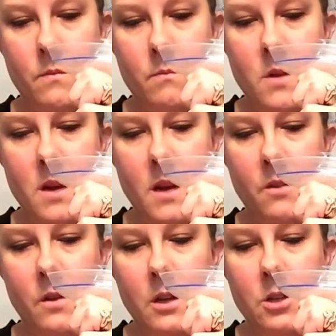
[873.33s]
My
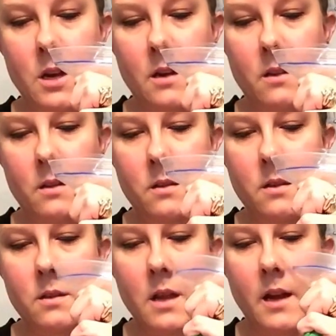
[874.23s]
green chocolate's
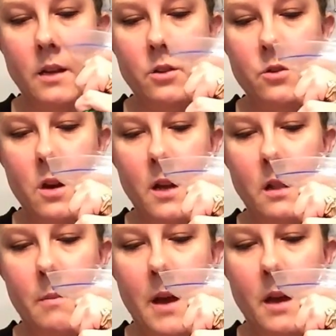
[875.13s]
deciding to dry in
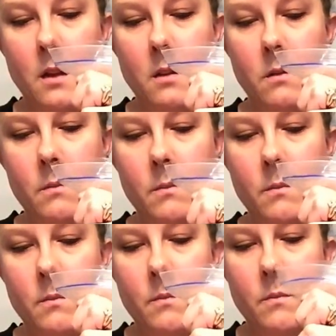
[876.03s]
the bag.
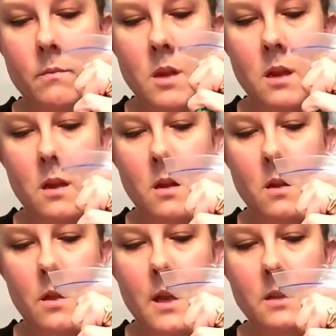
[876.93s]

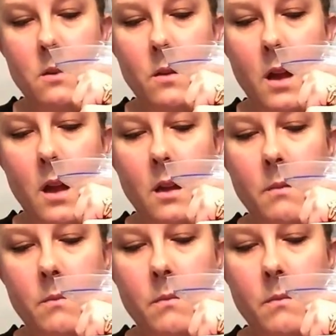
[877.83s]
That's okay.